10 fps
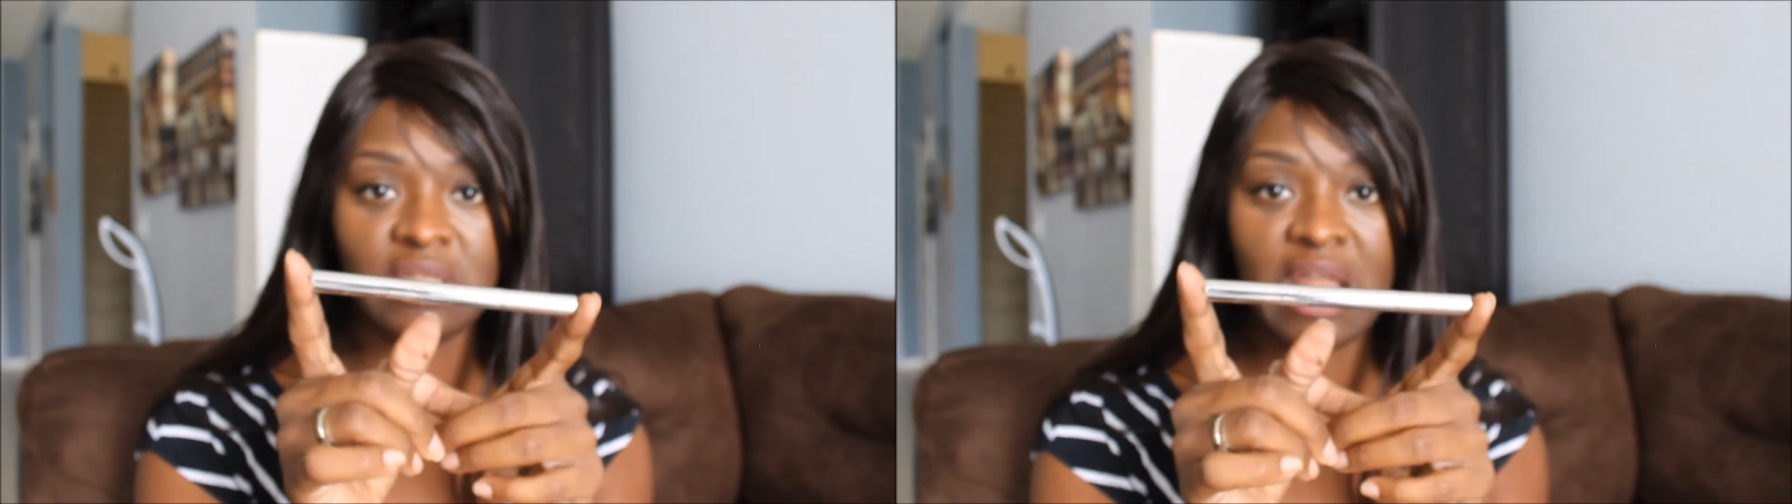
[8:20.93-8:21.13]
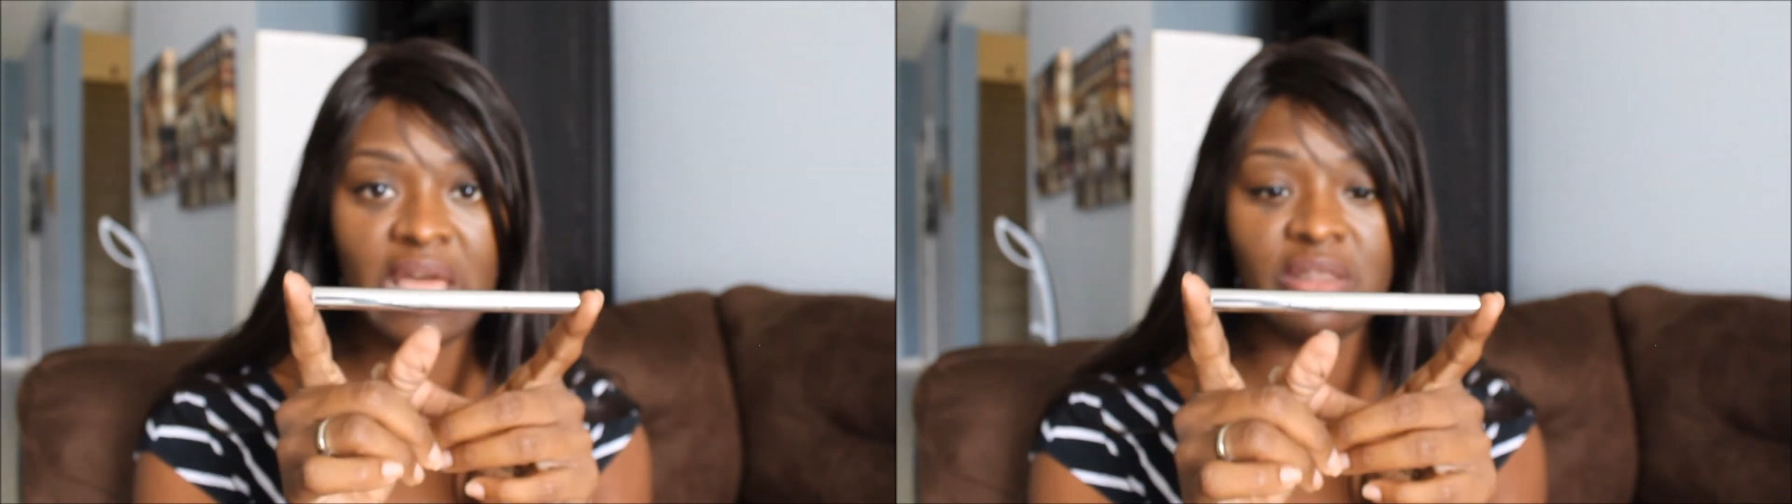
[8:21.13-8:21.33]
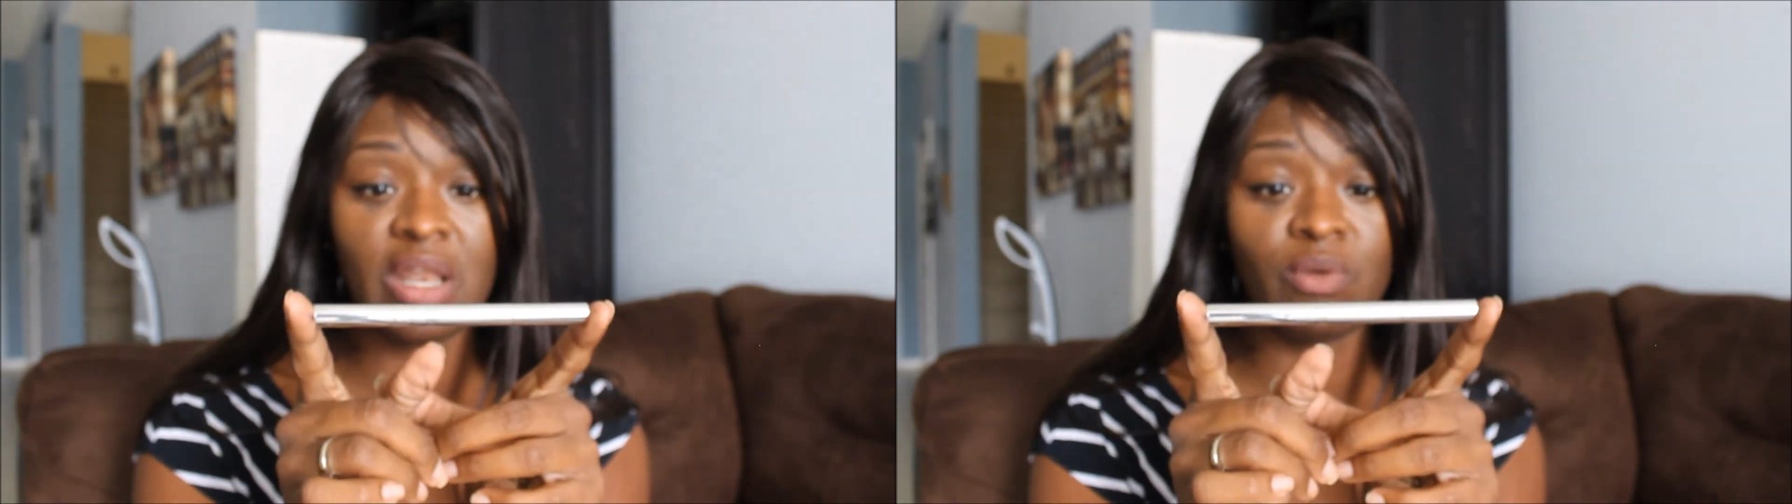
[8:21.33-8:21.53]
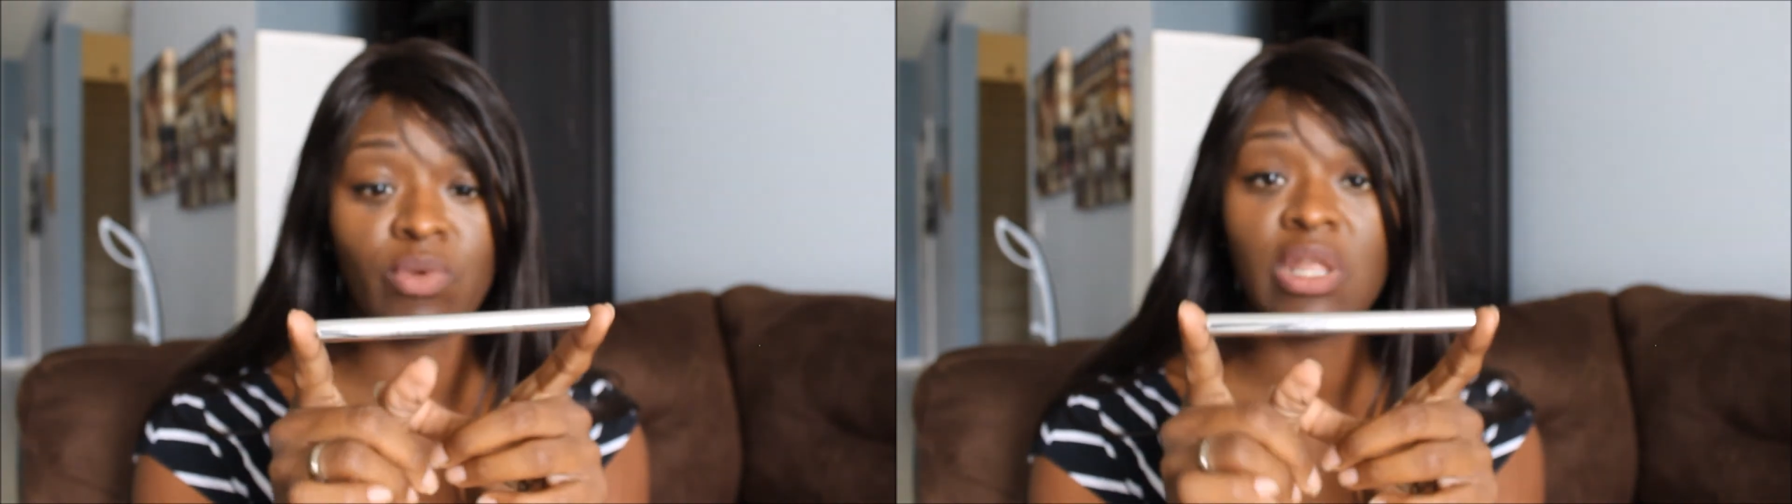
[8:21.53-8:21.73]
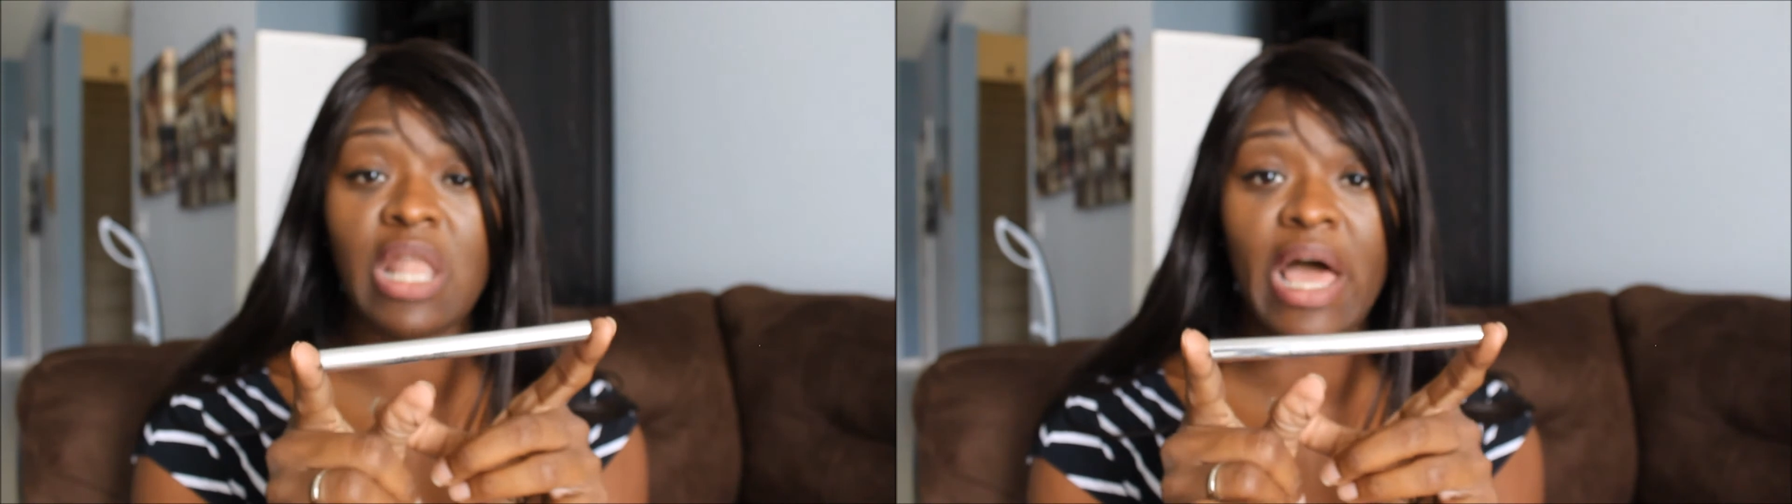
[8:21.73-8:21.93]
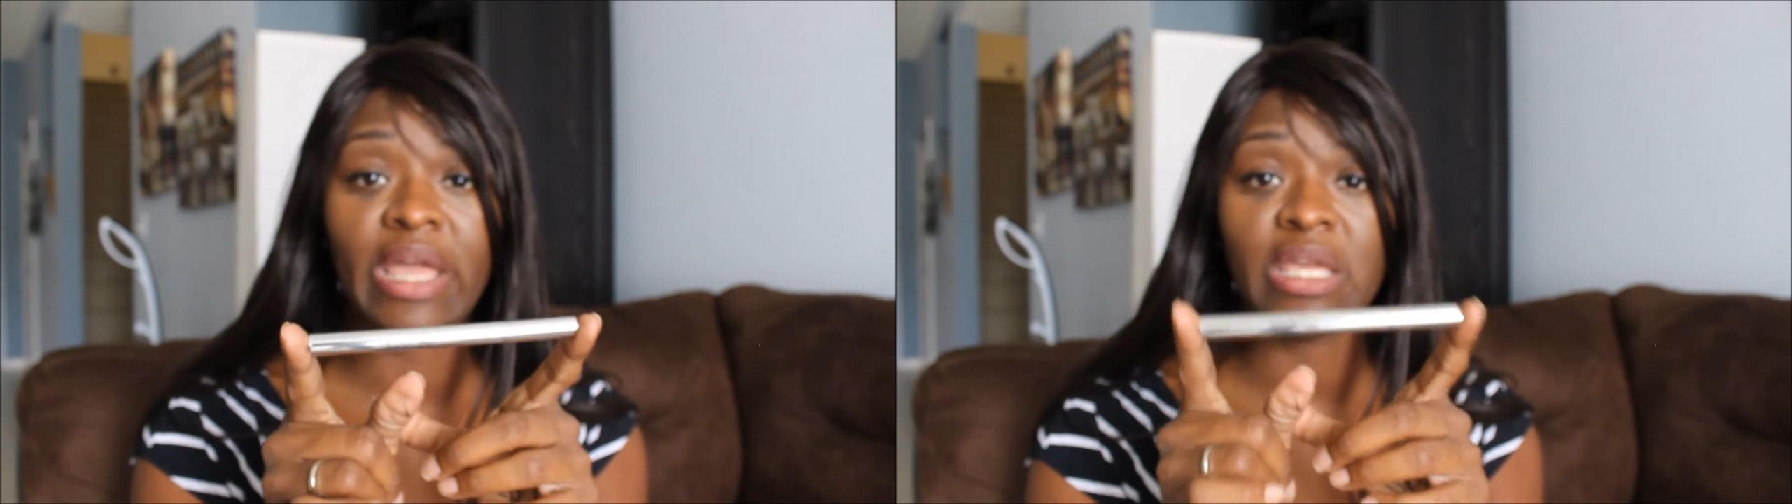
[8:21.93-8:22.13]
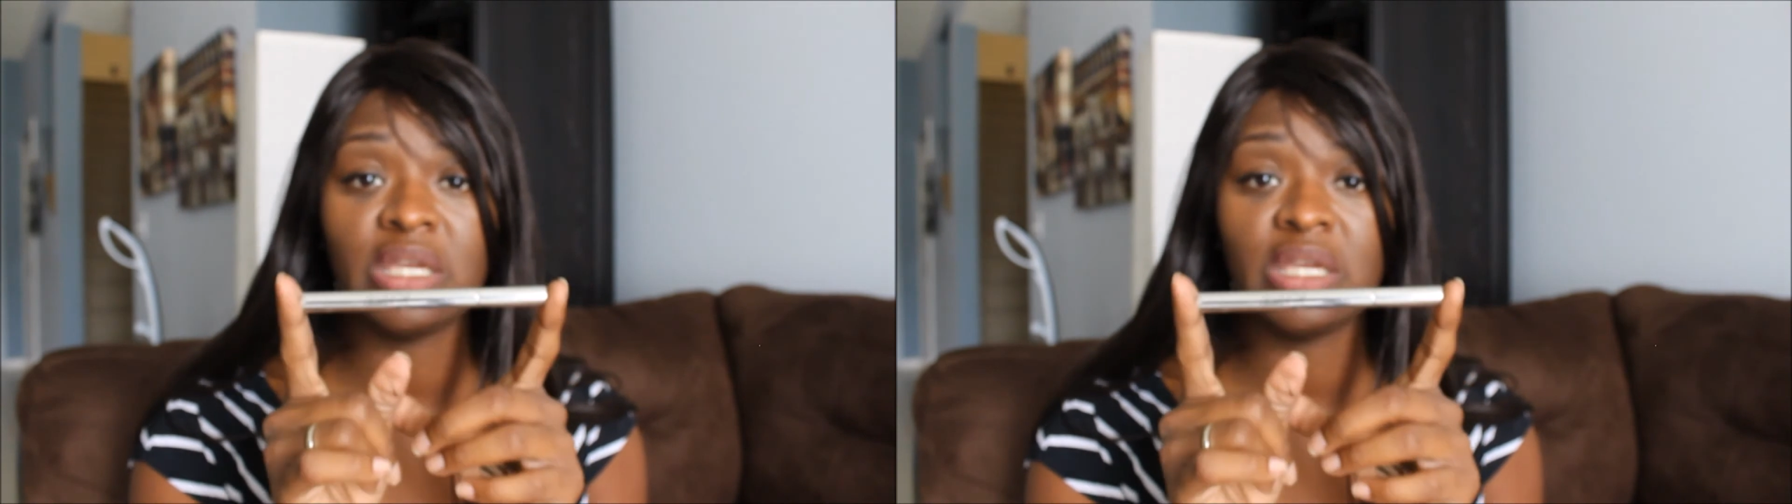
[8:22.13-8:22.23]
that I really like